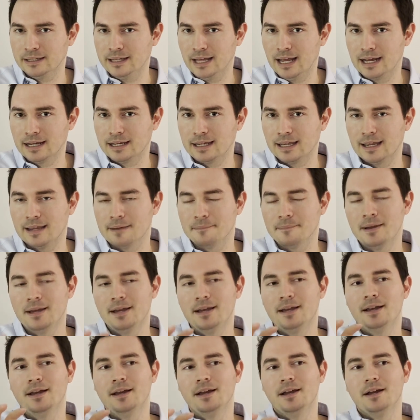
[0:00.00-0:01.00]
that game.
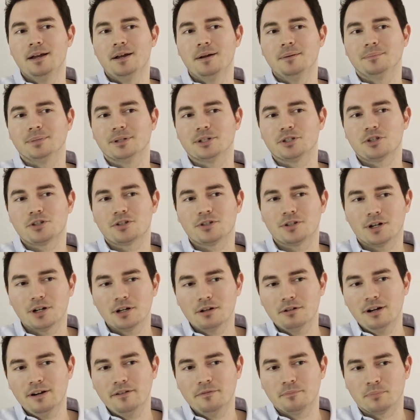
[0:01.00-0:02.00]
But
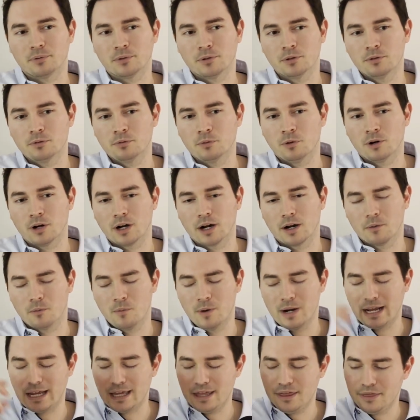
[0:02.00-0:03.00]
StarCraft Brood War,
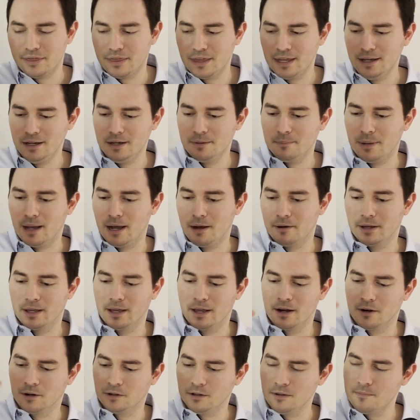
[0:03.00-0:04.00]
when I think about it
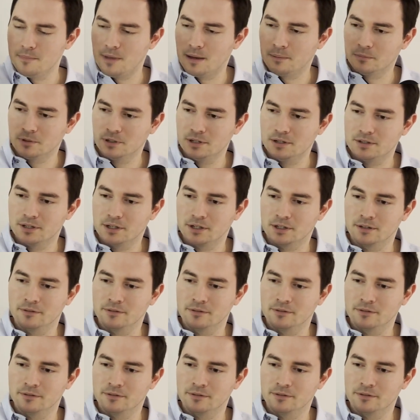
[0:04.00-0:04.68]
and all the memories that are